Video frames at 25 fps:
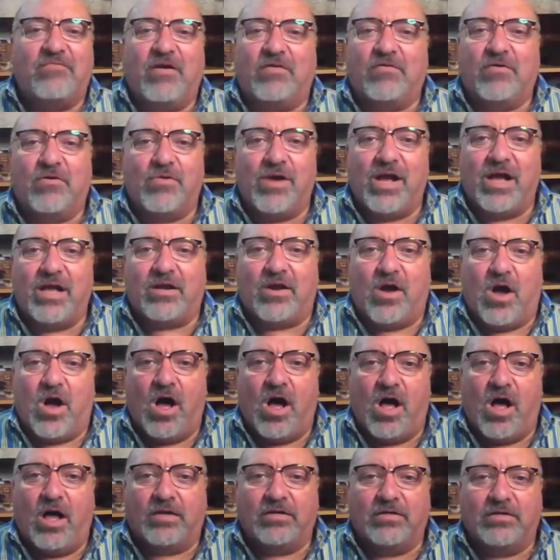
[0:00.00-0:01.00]
I've ever read
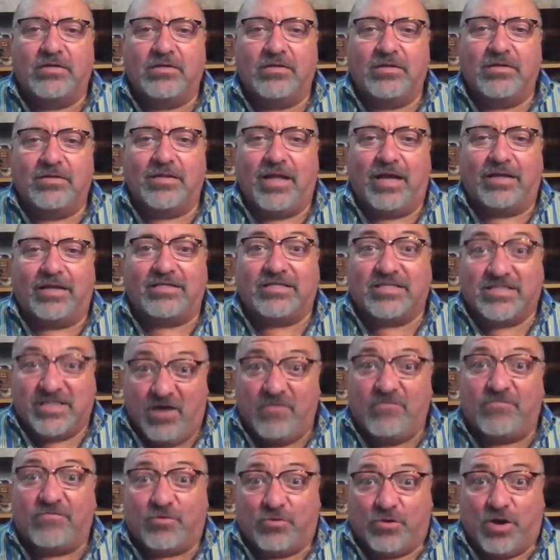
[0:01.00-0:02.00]
on like
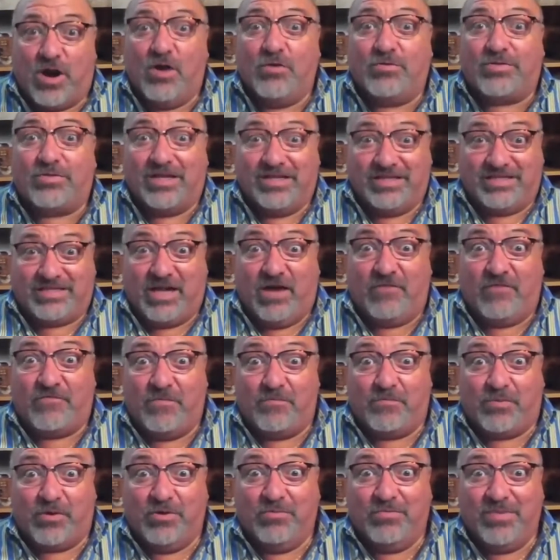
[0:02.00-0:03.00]
self-growth and
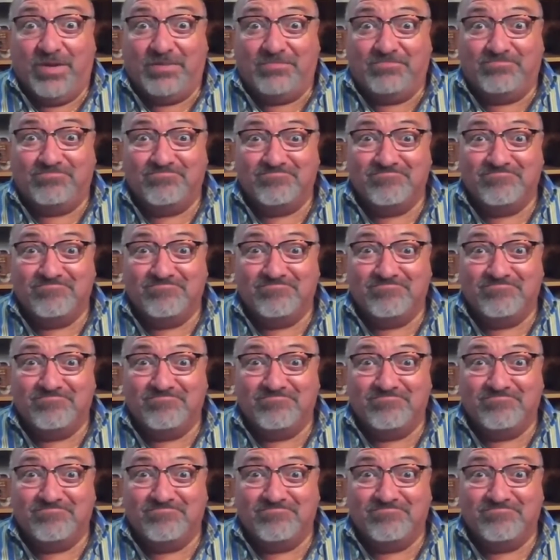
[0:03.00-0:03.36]
self-improvement,